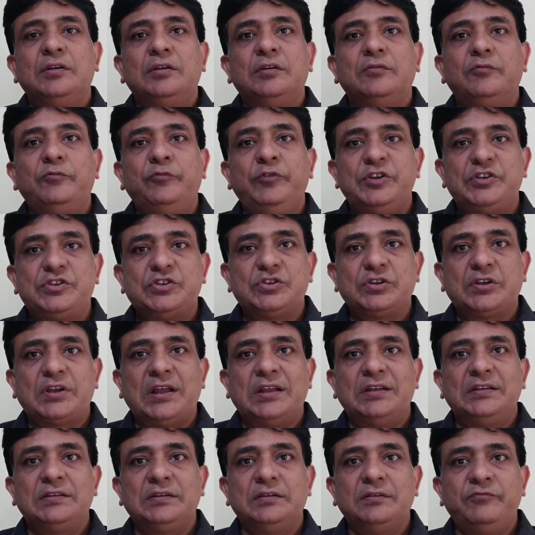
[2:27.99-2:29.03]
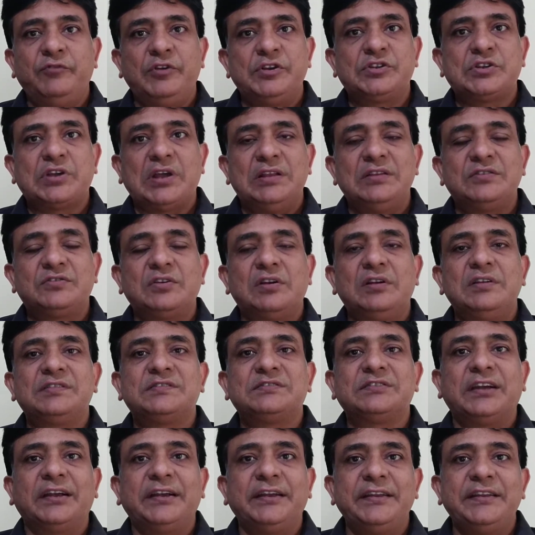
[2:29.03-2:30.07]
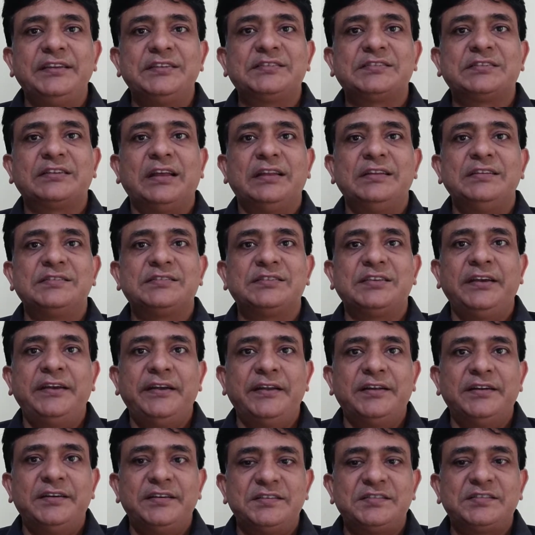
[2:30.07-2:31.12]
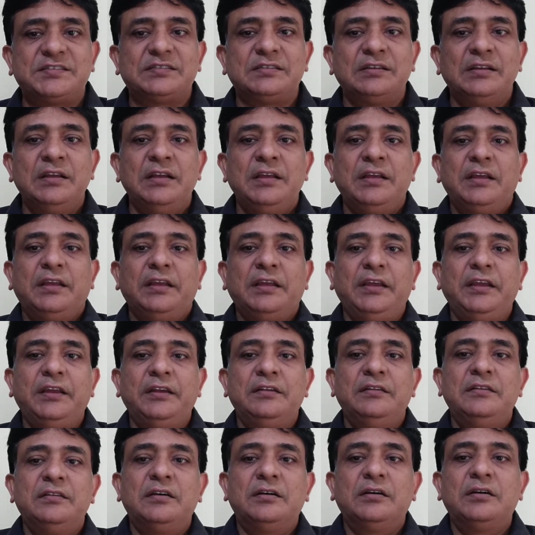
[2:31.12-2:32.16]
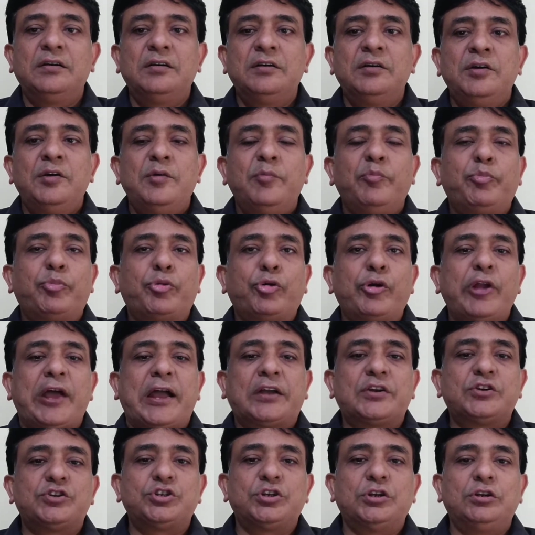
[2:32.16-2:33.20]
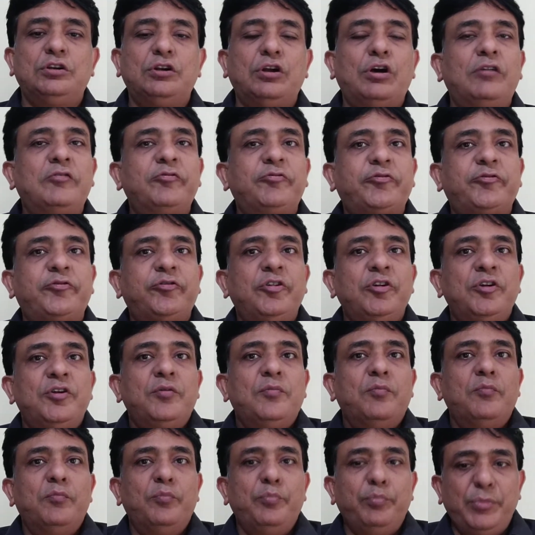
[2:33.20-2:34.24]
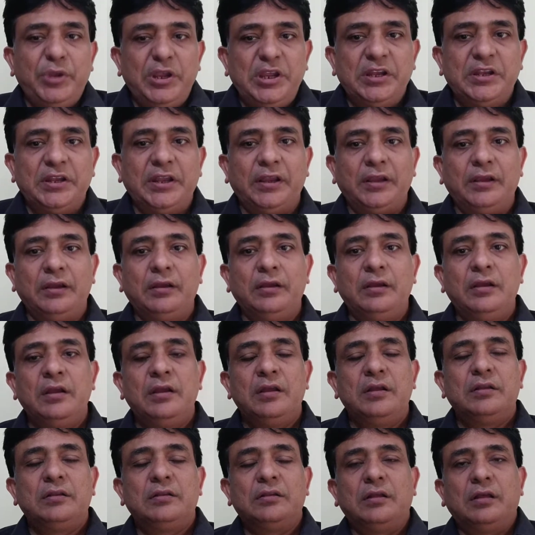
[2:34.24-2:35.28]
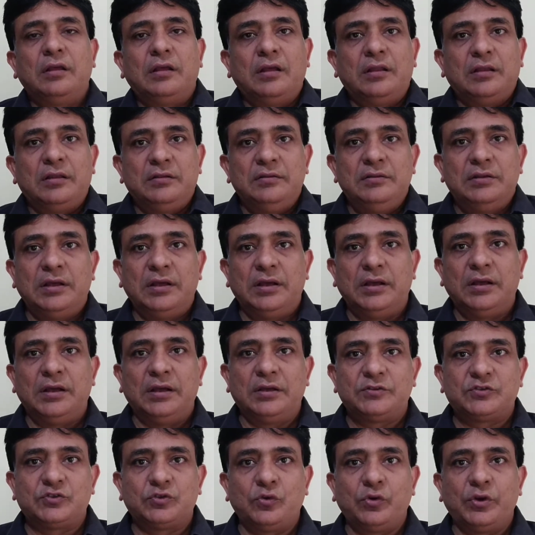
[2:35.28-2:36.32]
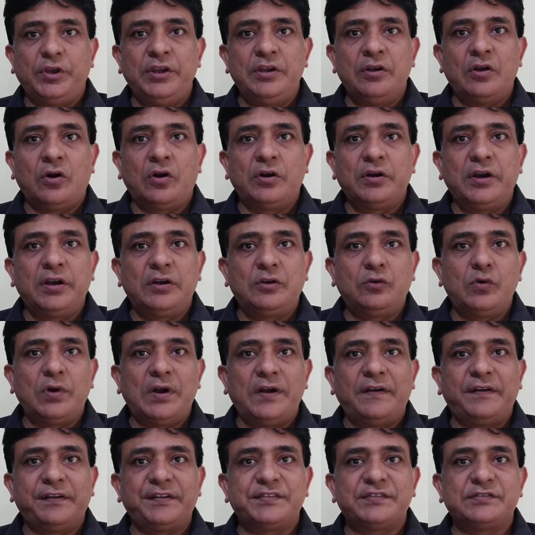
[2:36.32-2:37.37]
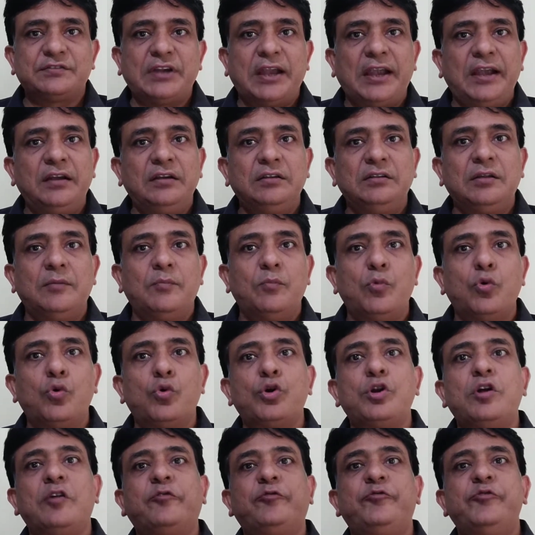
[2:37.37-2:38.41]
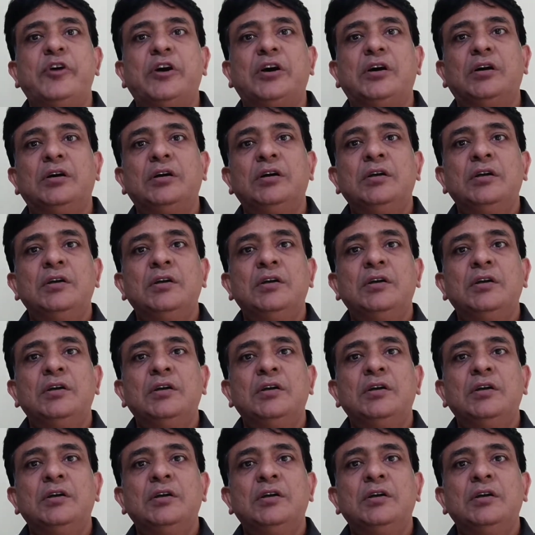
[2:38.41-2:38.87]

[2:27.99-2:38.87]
which cultural studies considers in the production of meaning. So in order to understand the mode of the